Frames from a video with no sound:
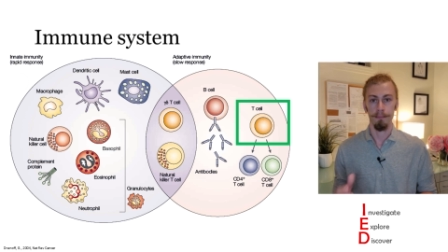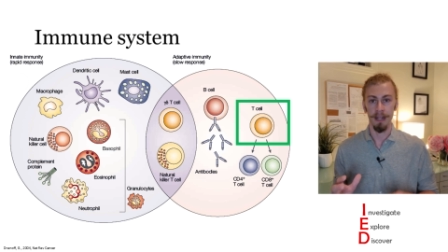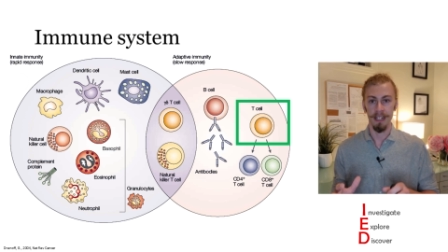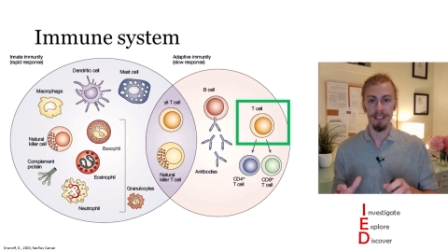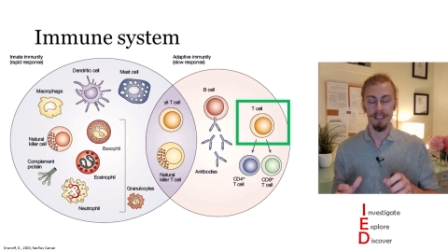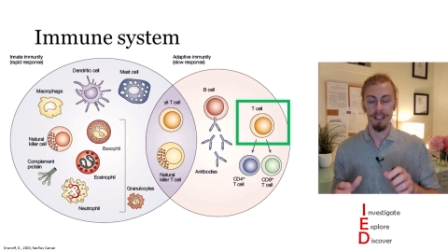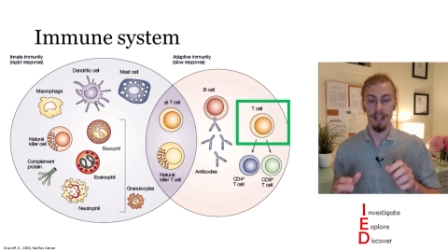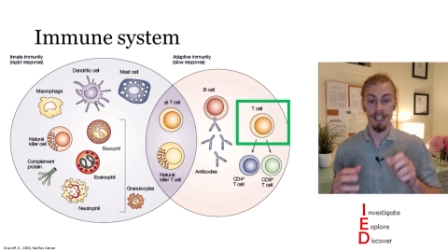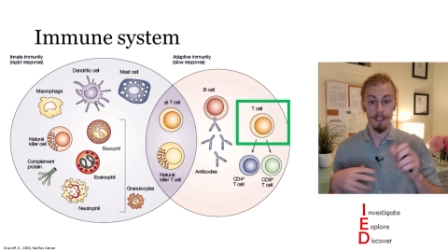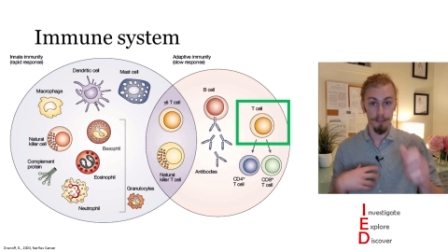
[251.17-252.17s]
but is
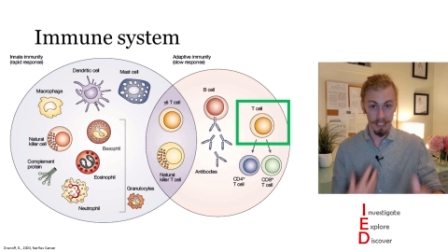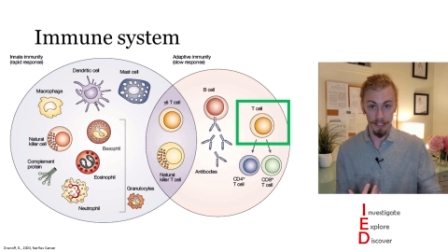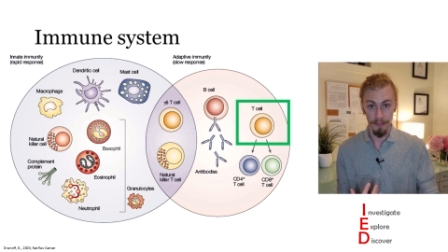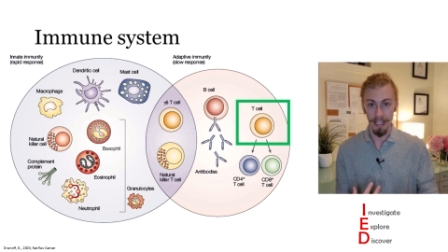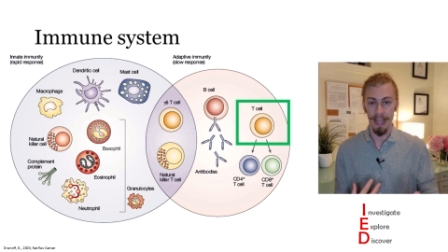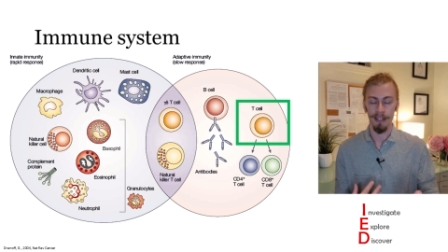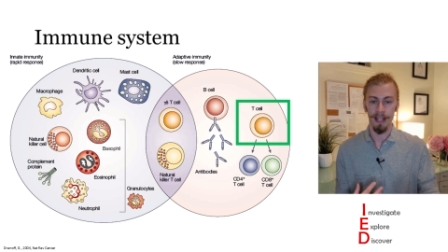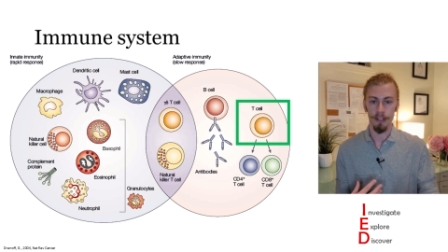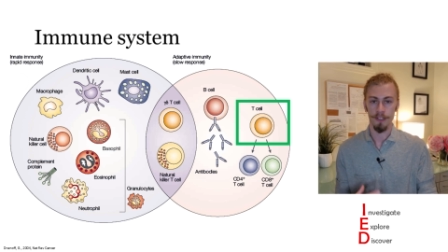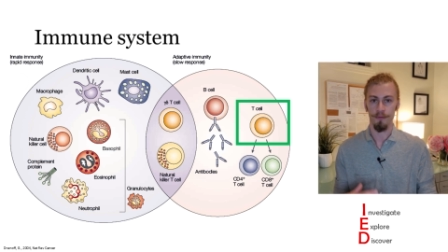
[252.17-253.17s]
specific and
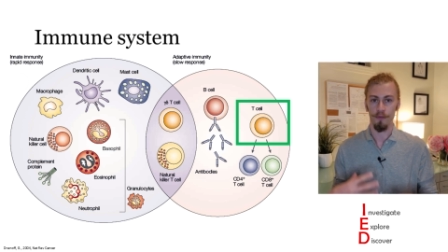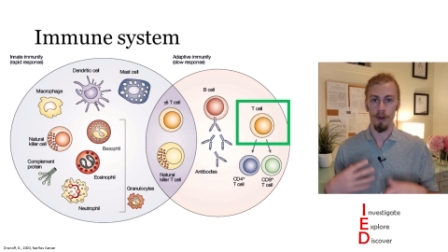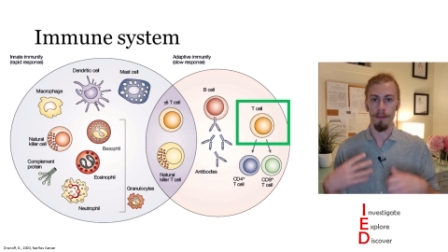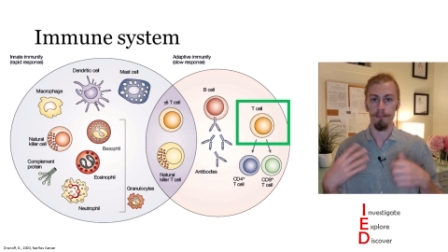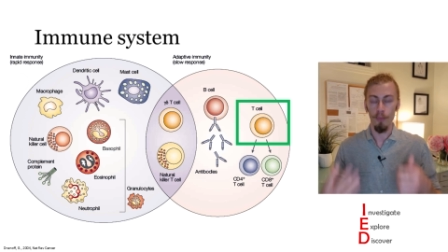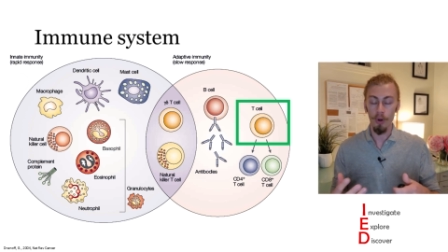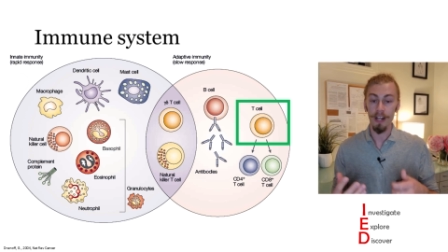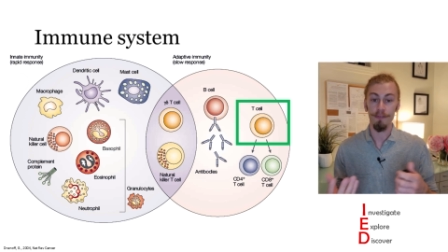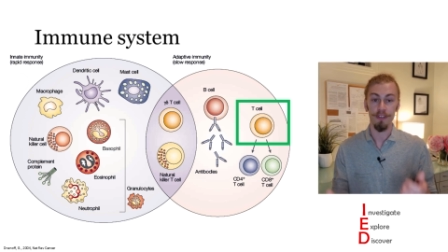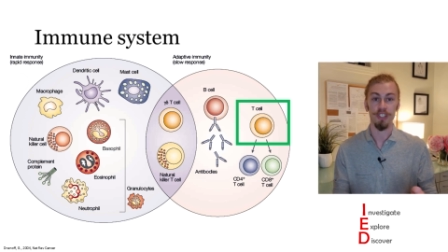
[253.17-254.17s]
allows for more
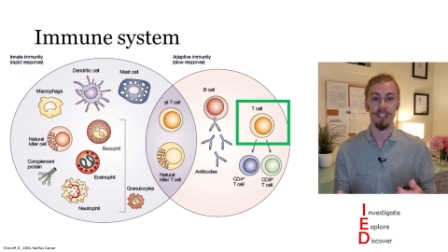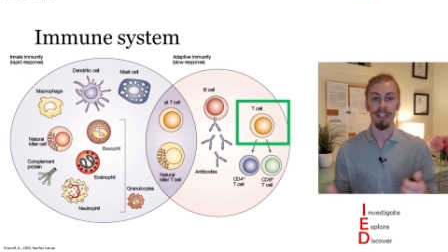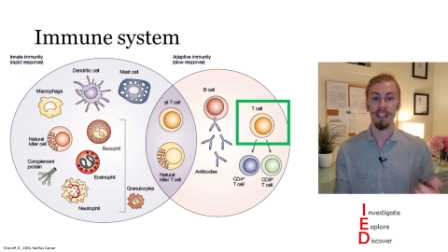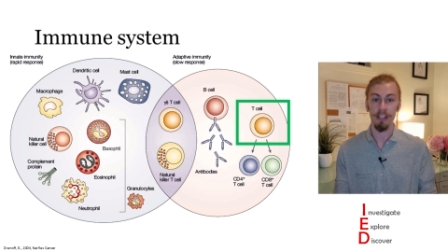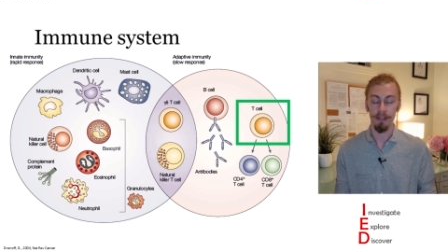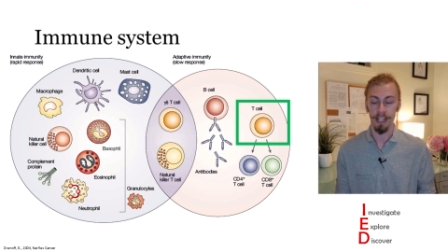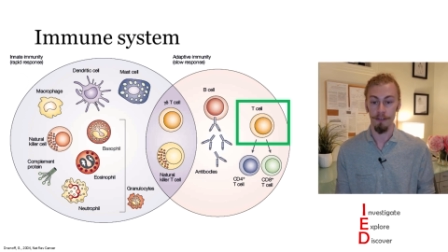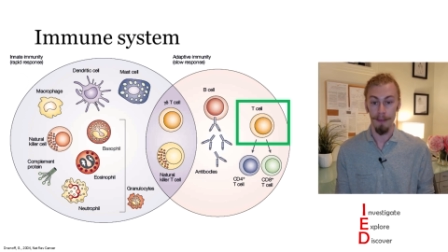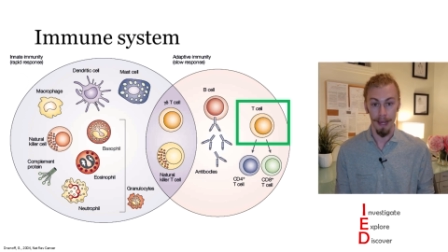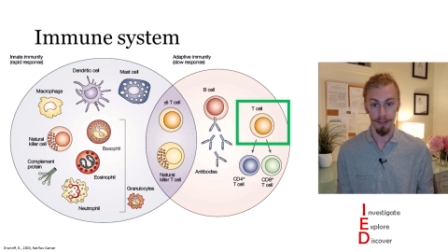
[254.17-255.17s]
efficient clearing
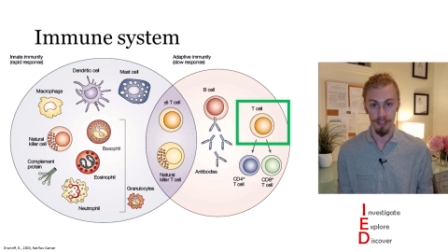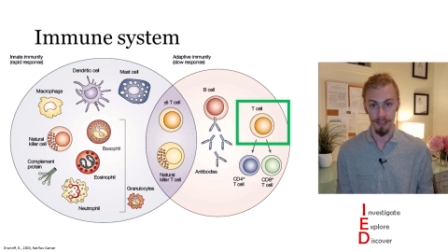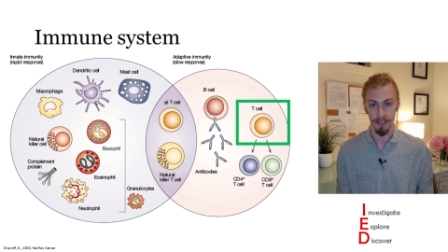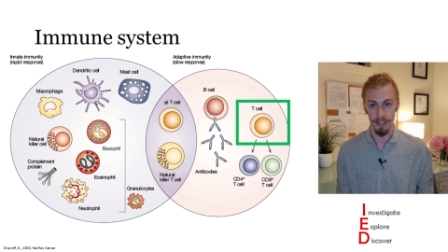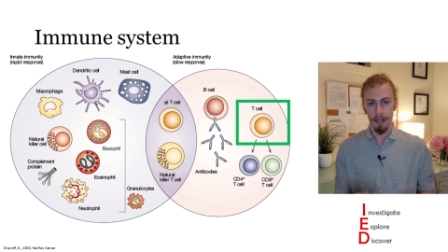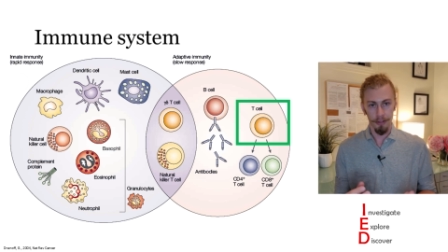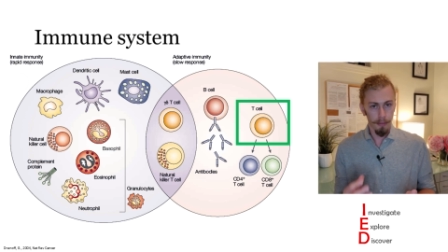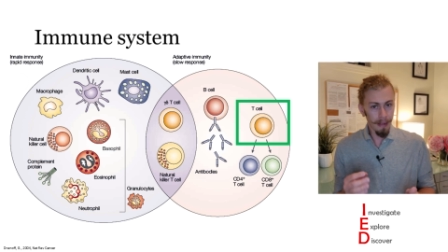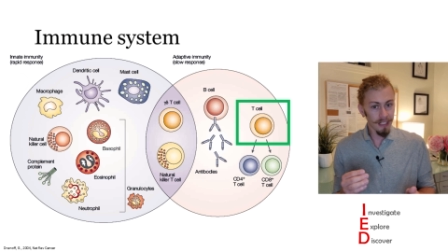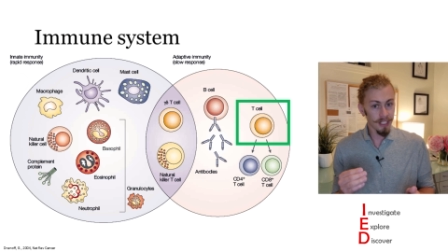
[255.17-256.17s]
of pathogens. Now, there are
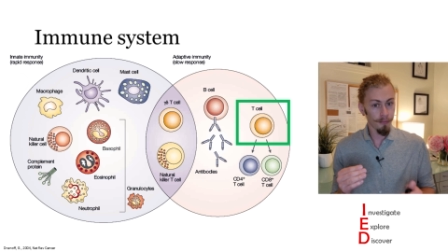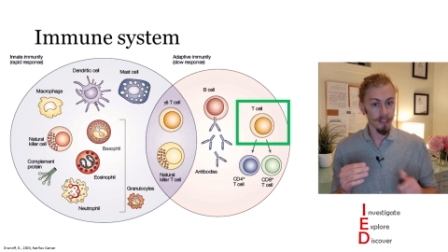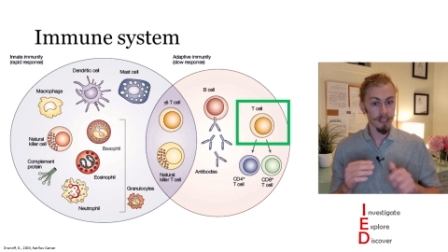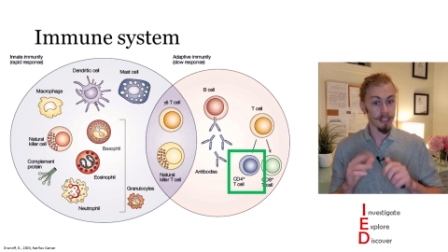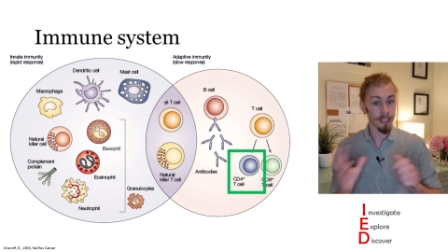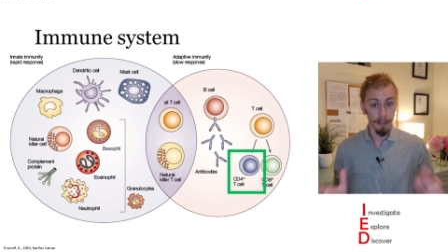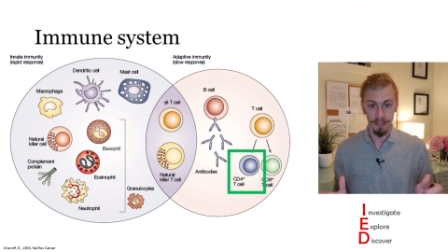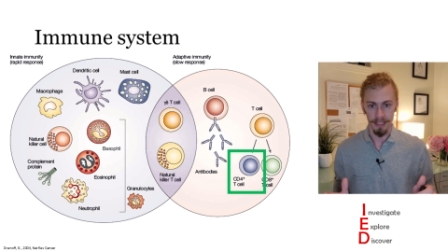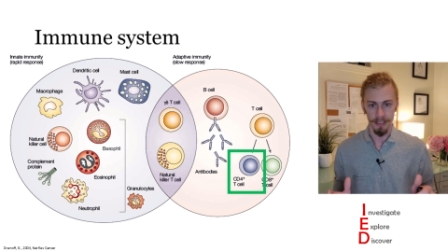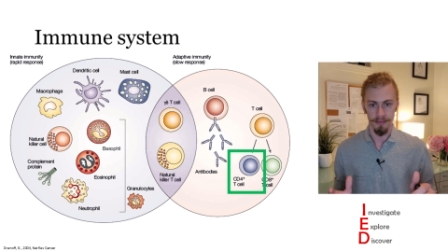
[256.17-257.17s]
many different
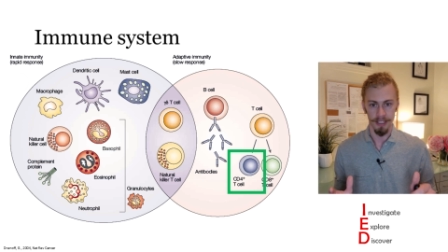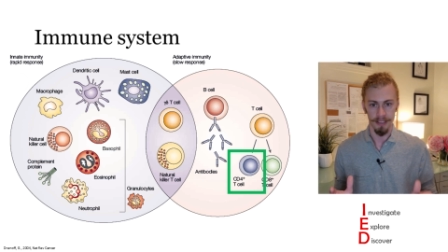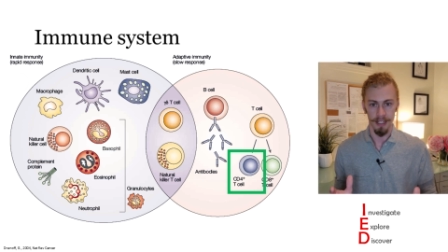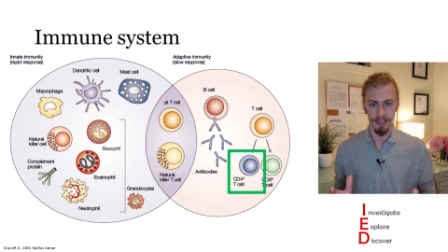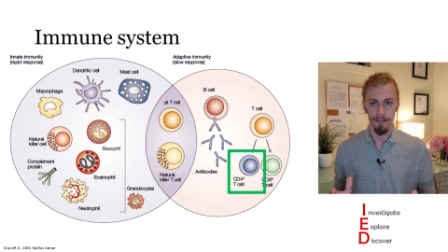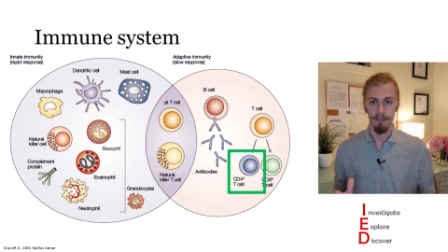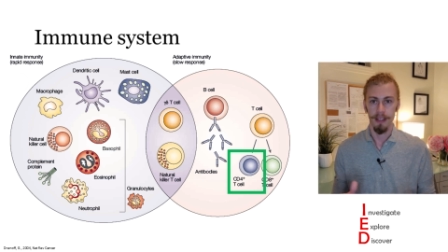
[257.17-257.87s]
subsets of T cells.